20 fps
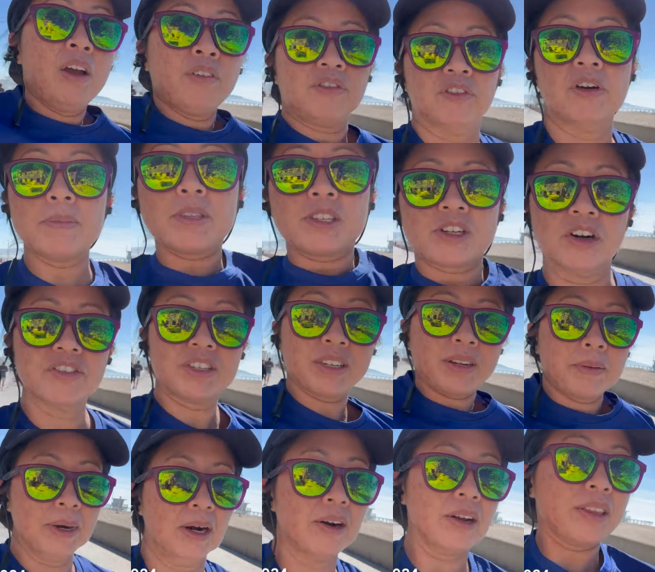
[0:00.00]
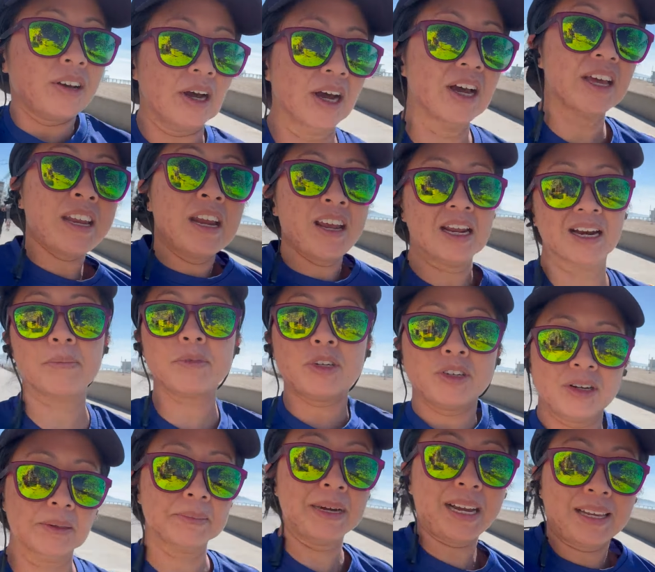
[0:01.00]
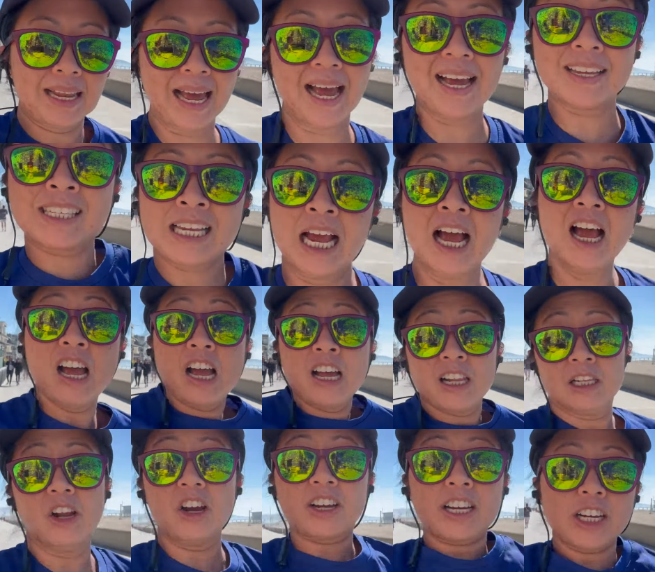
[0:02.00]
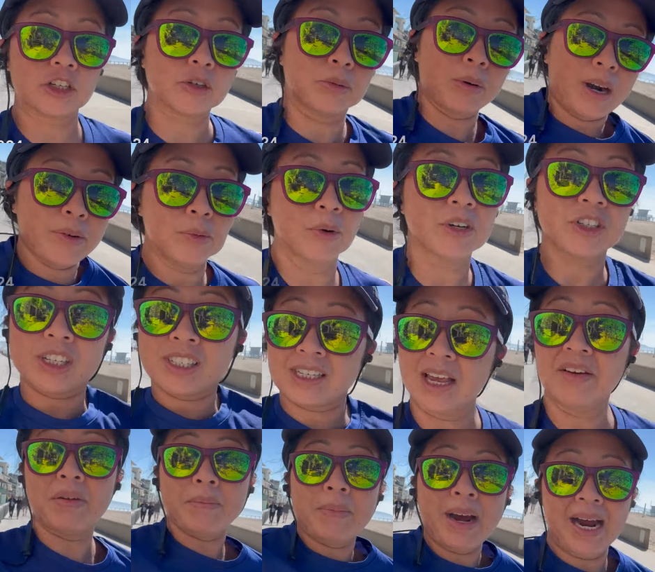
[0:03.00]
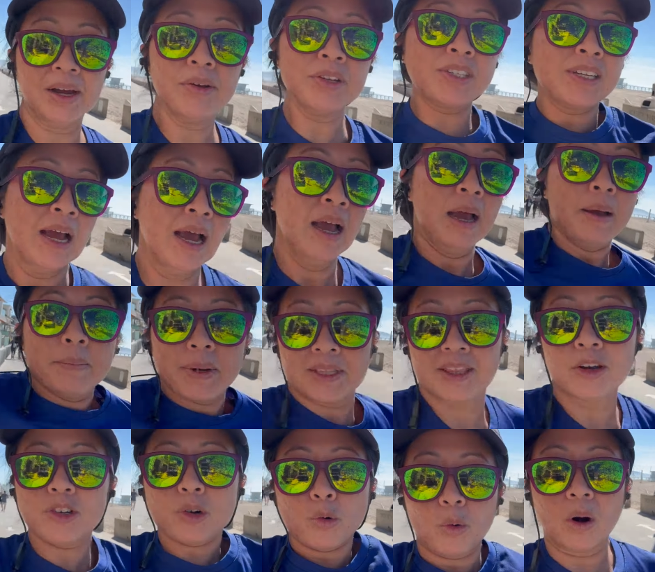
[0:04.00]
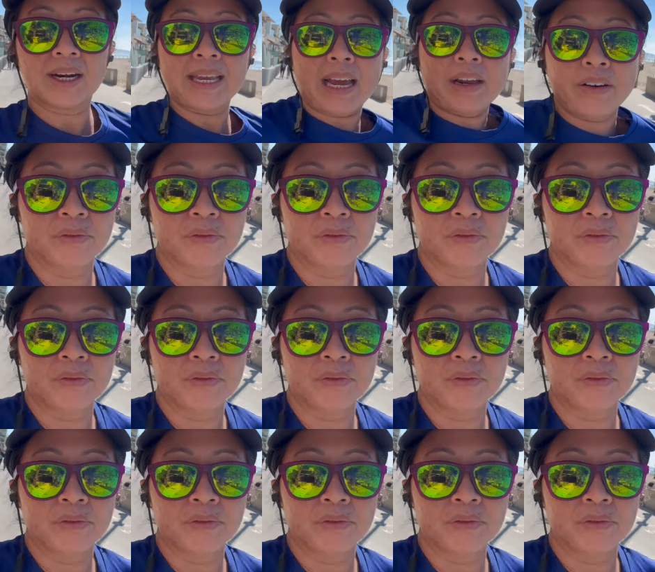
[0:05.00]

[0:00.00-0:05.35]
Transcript: from Surf City Marathon and I'm doing my last longish run, which is seven miles, but there's a workout